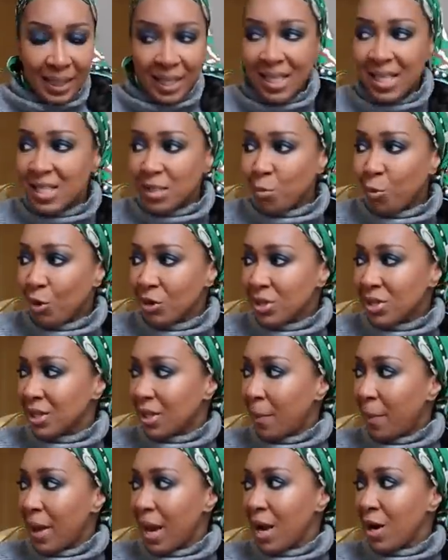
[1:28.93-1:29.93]
He's wanted
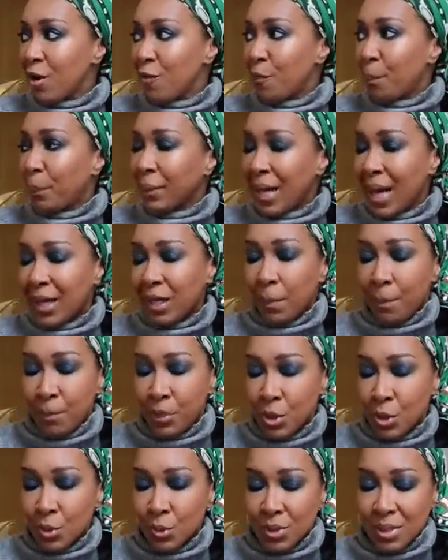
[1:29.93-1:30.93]
a pair of black
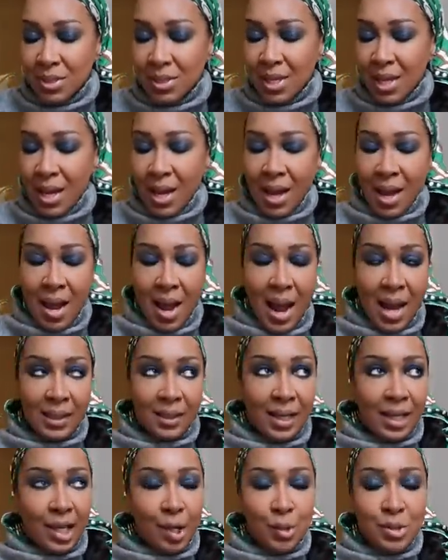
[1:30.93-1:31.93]
boots. And
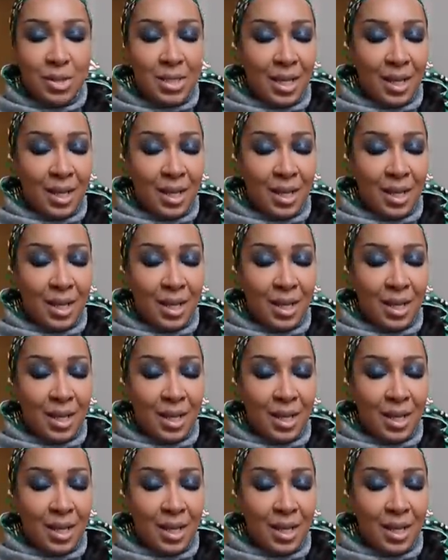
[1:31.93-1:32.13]
like I was